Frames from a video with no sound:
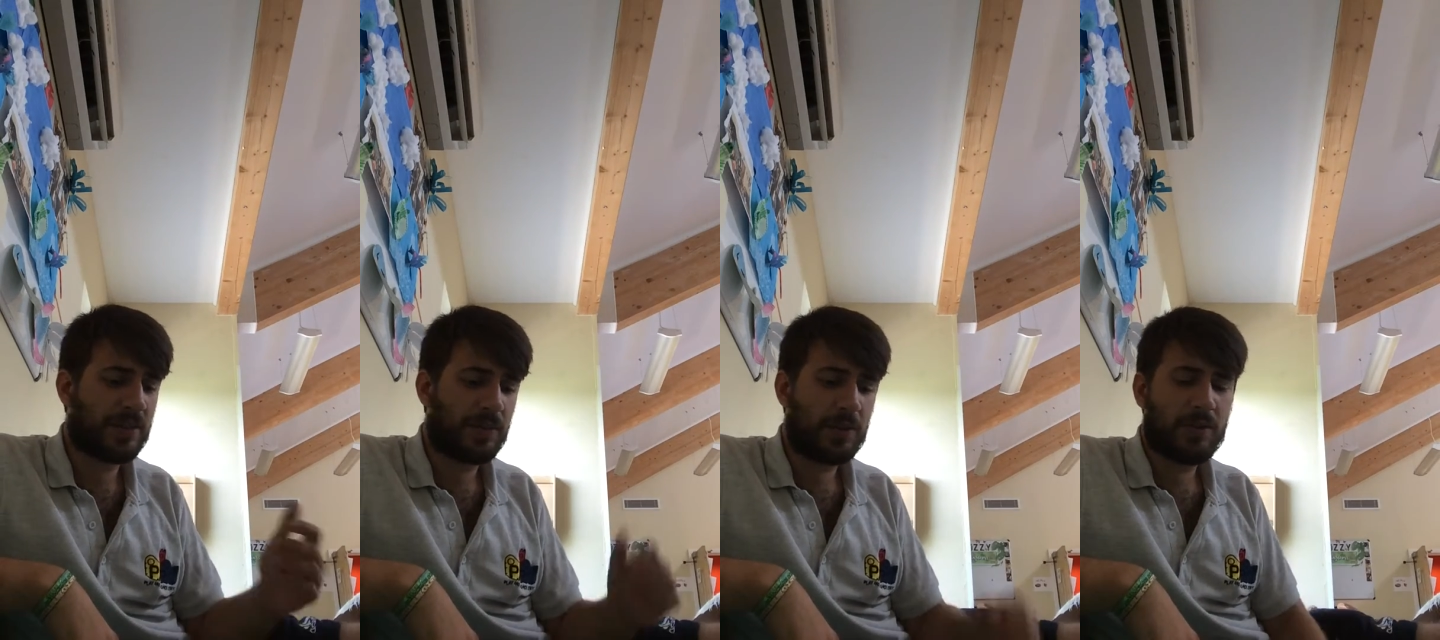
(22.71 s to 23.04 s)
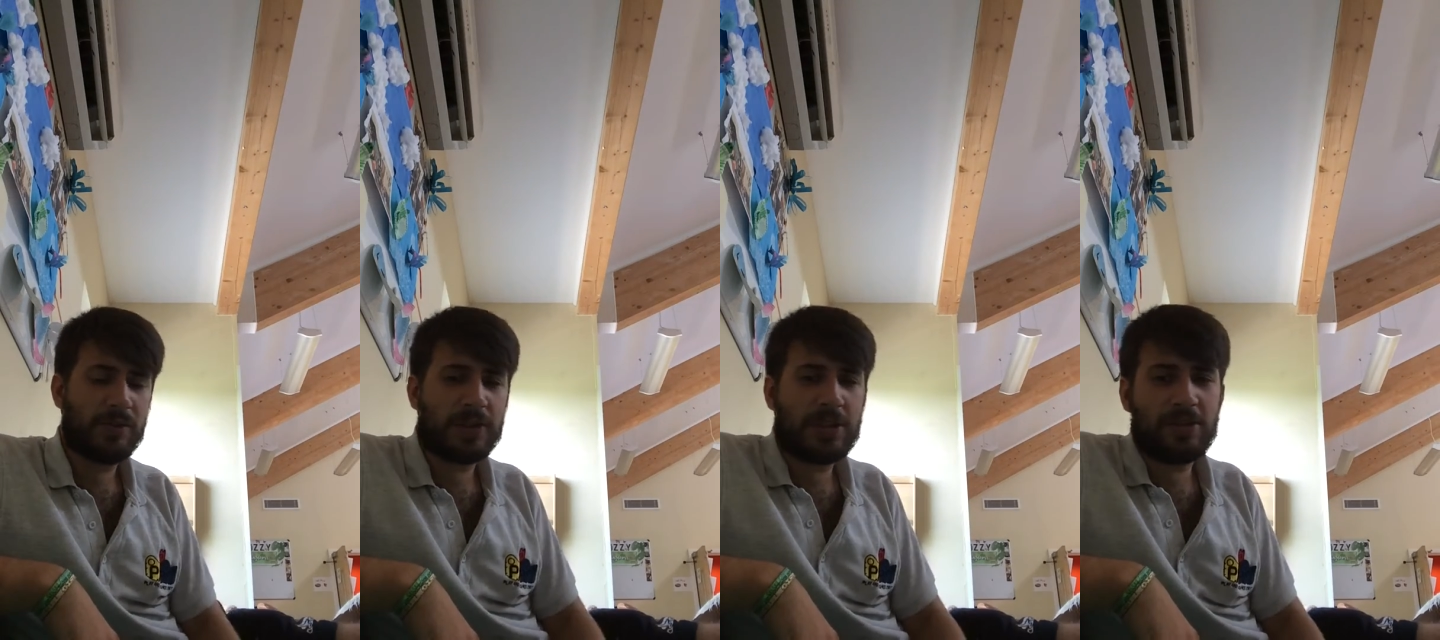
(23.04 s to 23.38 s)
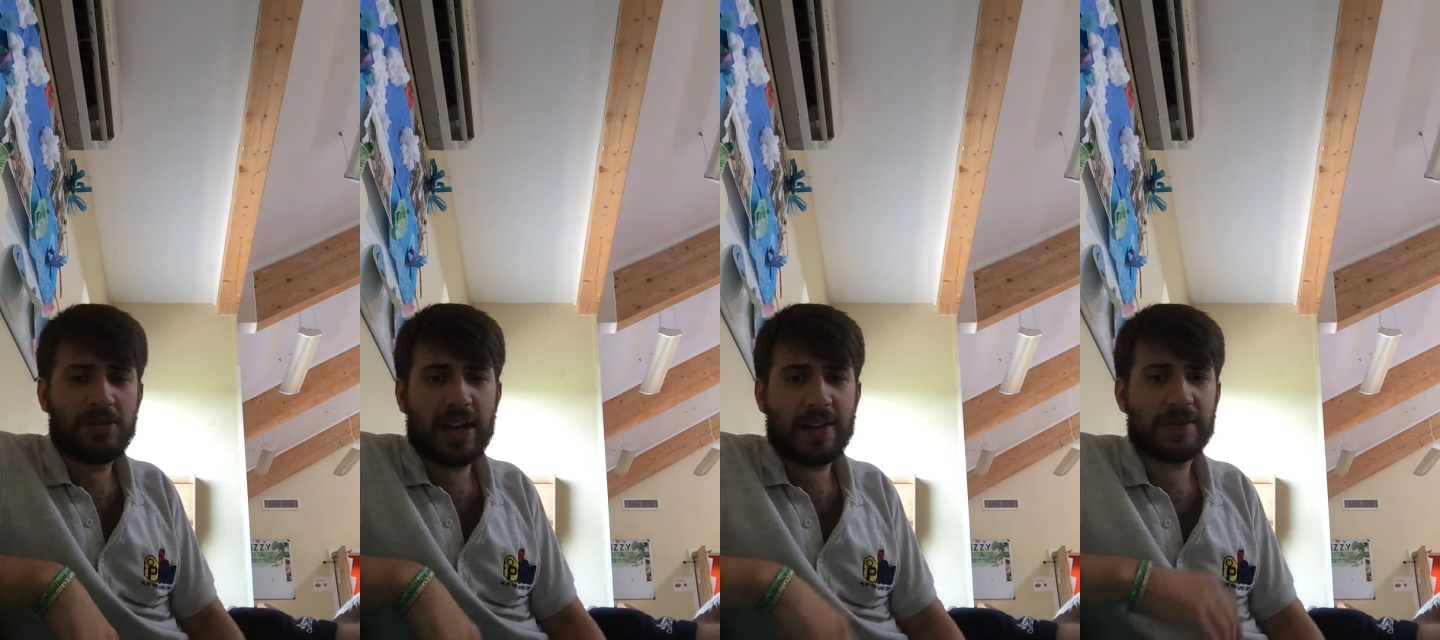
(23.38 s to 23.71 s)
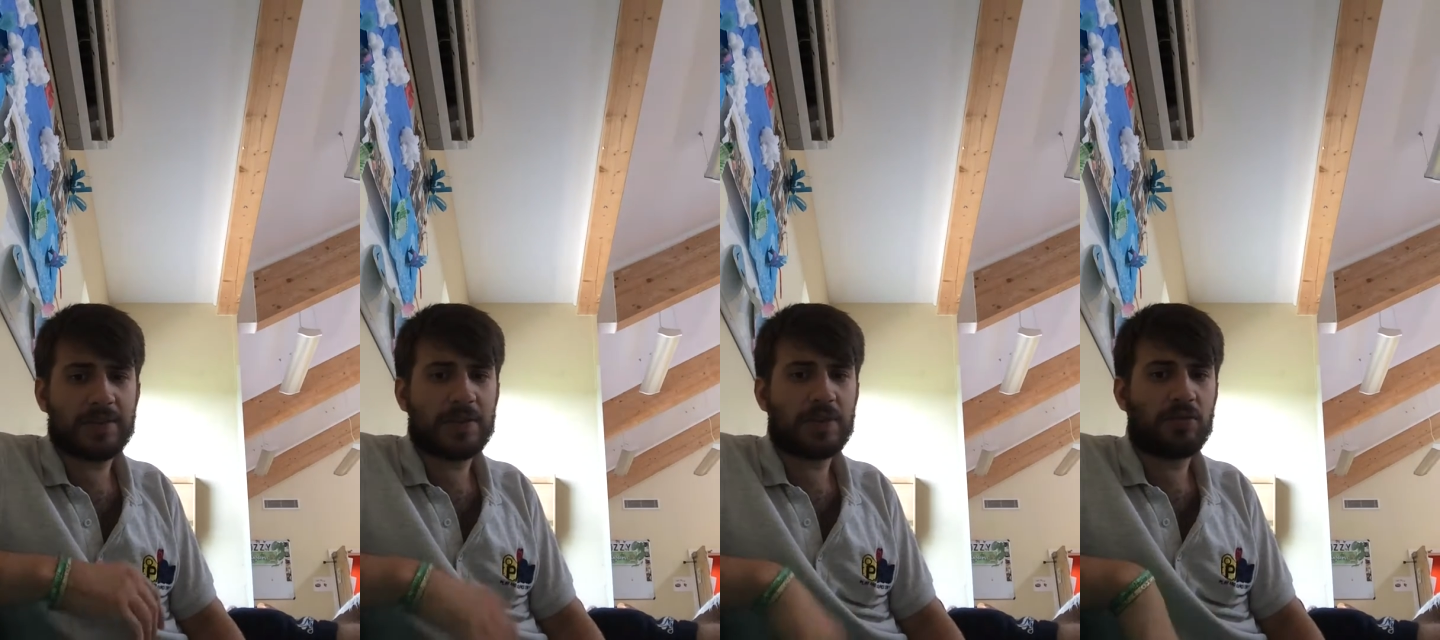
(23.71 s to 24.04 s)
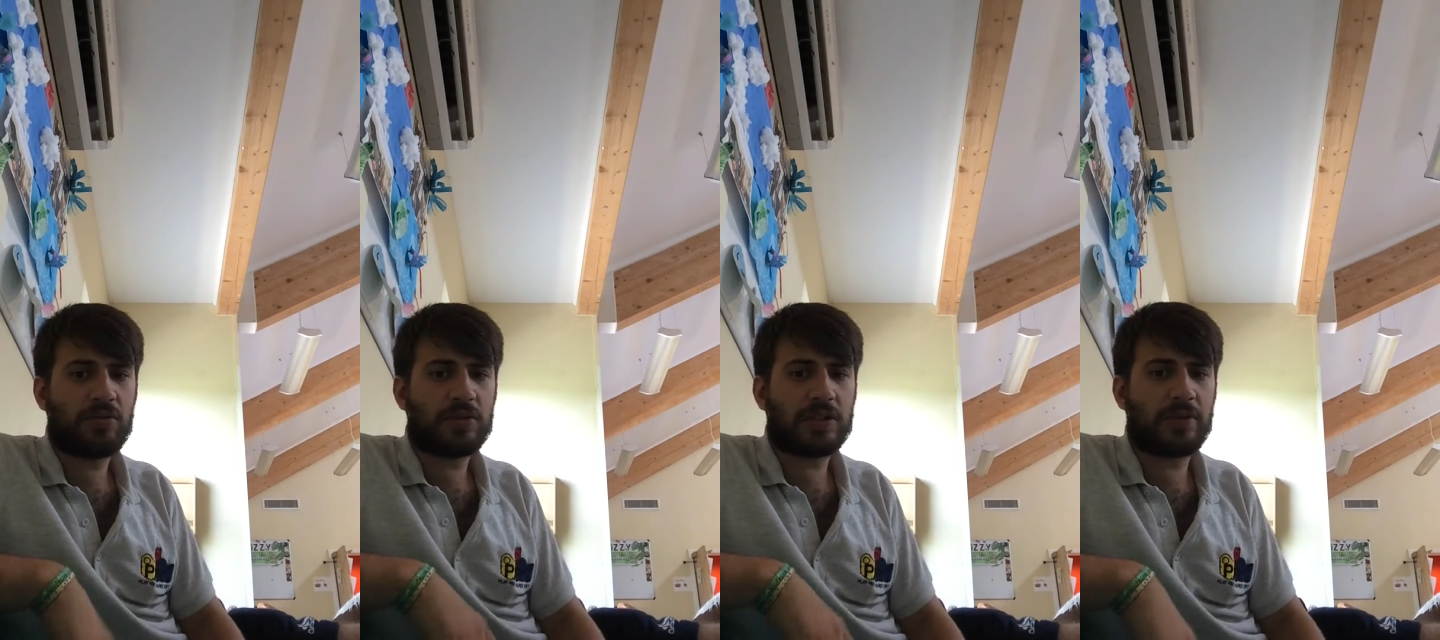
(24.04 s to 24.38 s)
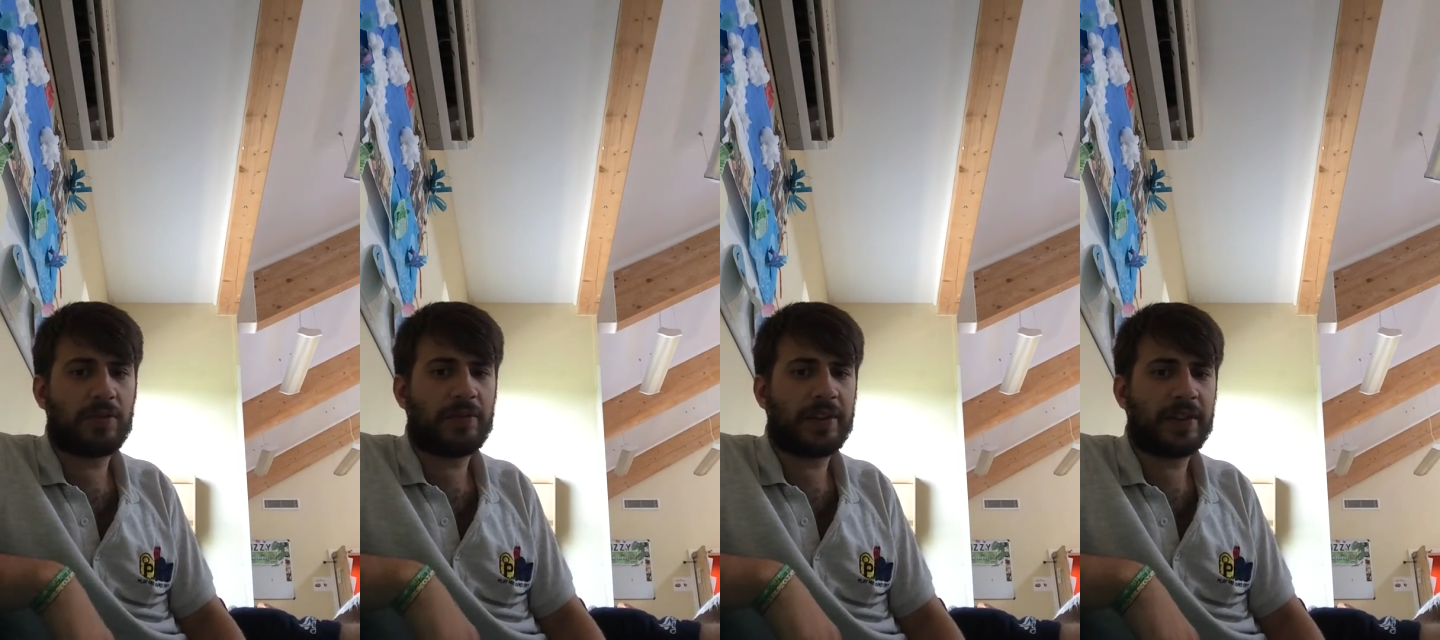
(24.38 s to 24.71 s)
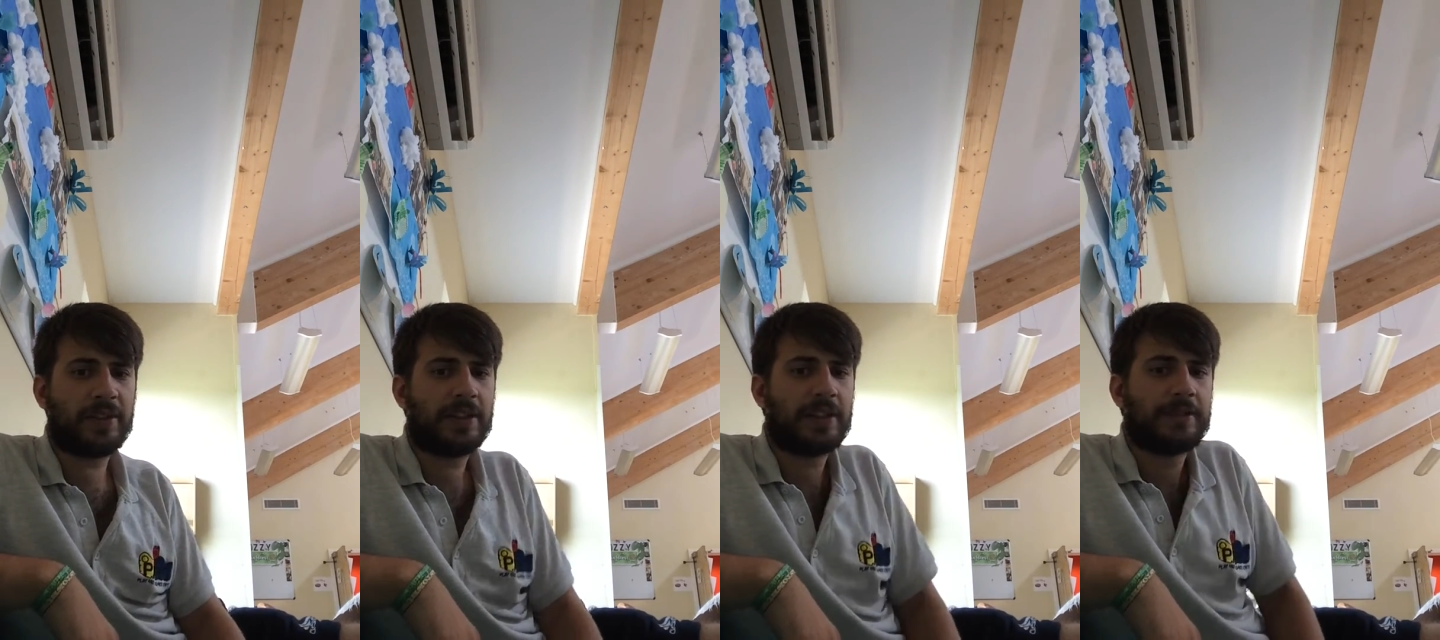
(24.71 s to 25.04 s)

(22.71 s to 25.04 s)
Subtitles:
through with you, have some thoughts off of you.